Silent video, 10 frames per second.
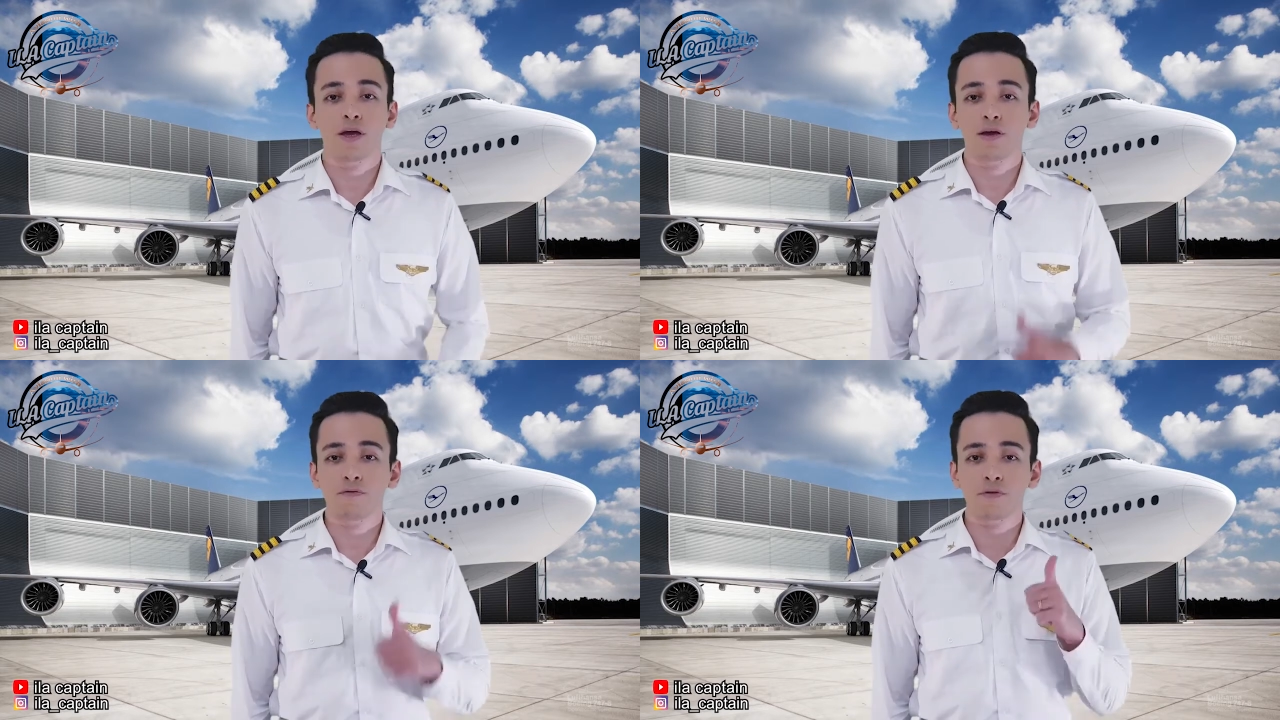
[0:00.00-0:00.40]

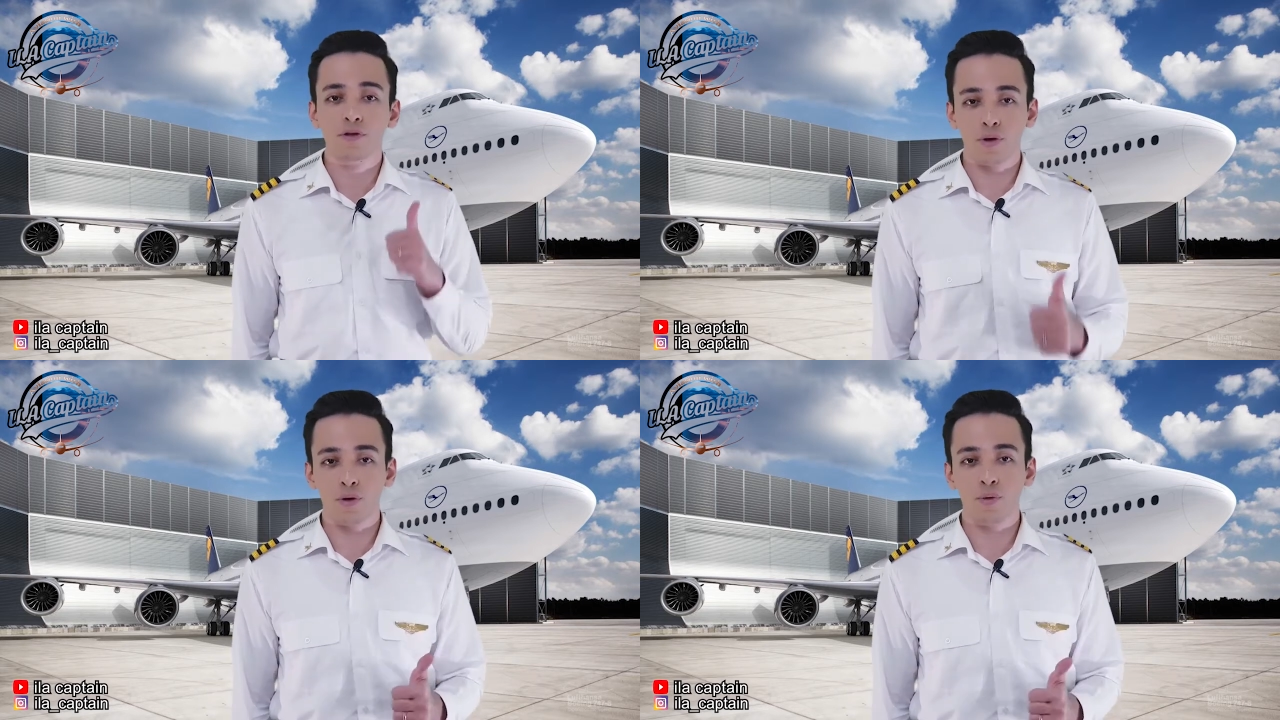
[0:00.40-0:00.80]
If
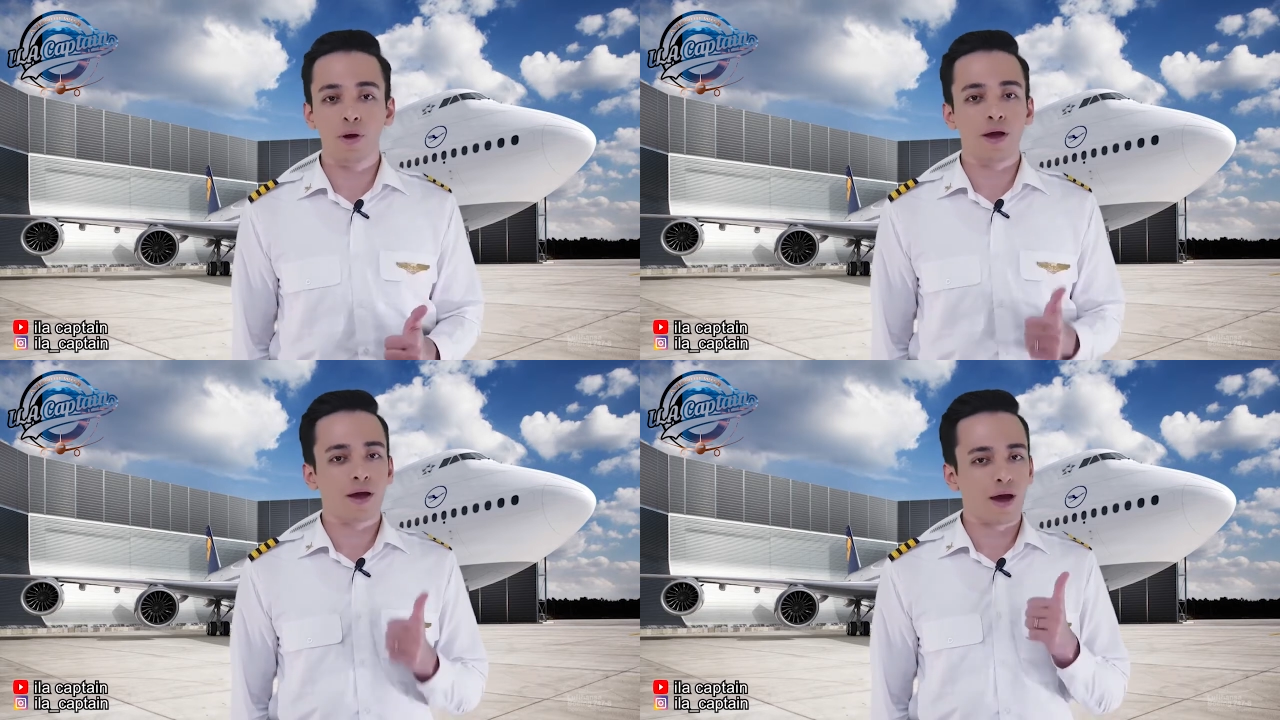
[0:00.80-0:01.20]

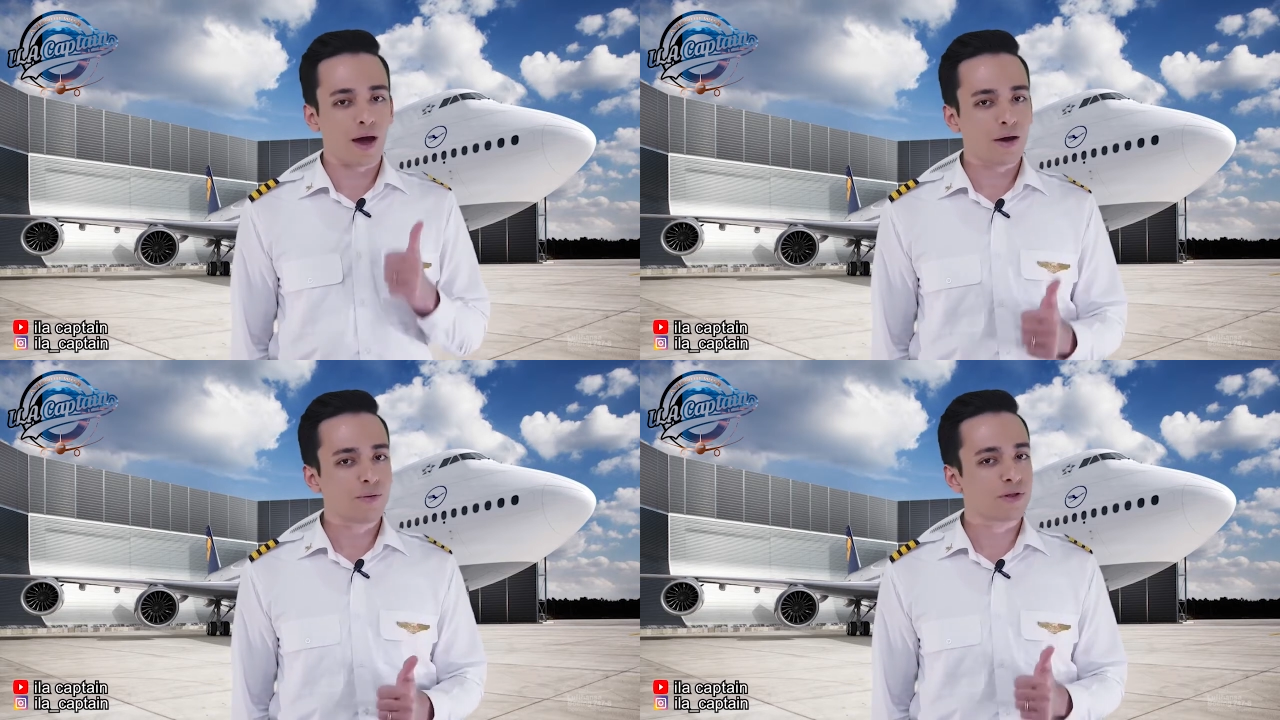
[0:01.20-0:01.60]
no,
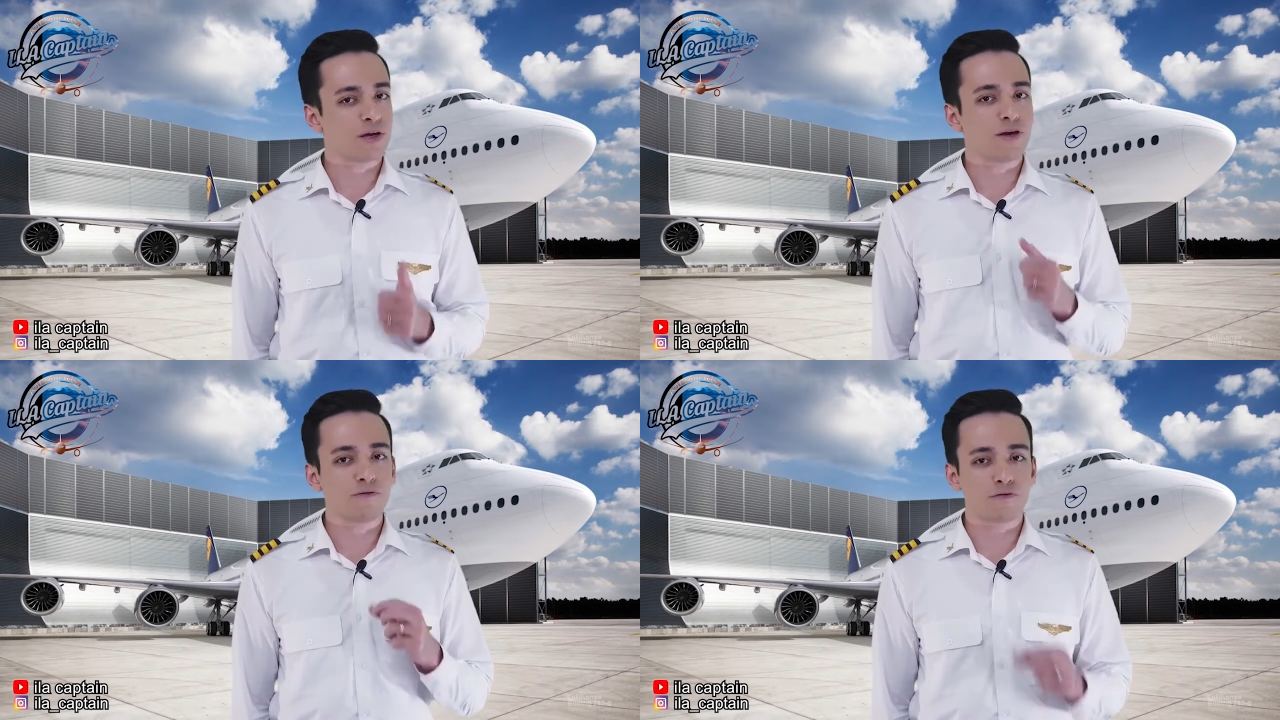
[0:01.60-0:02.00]
how
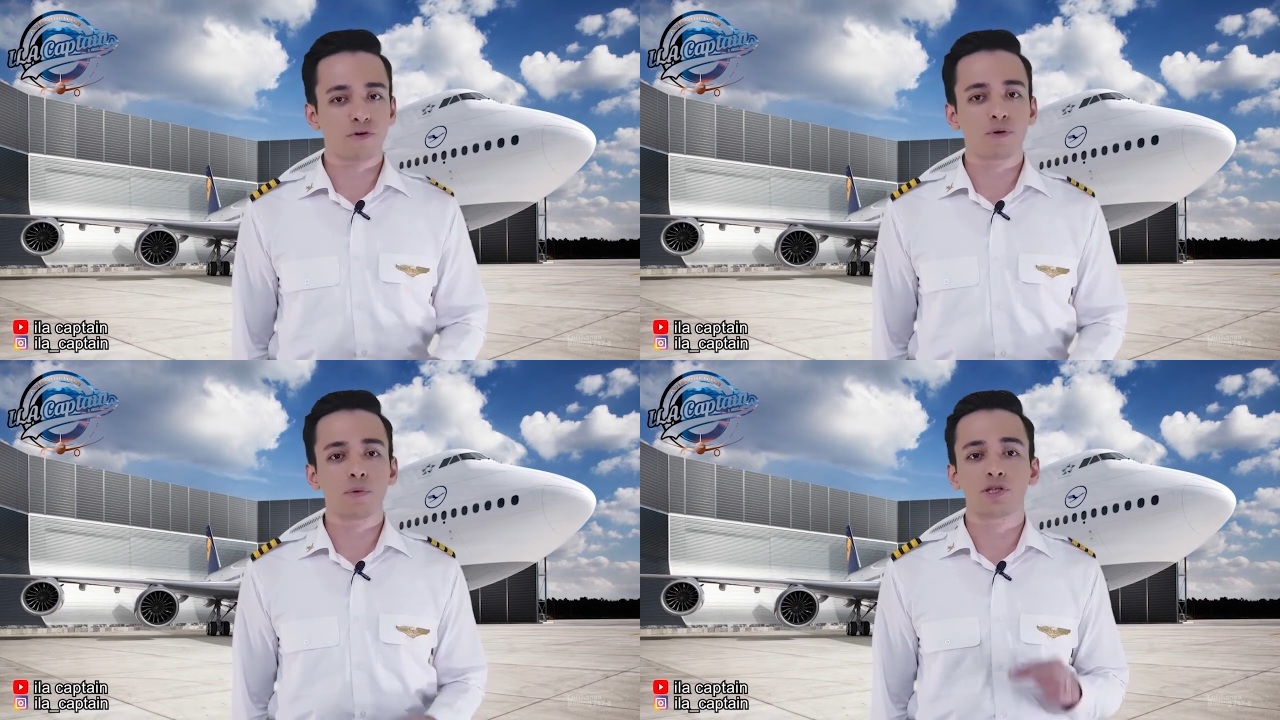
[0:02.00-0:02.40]
they inform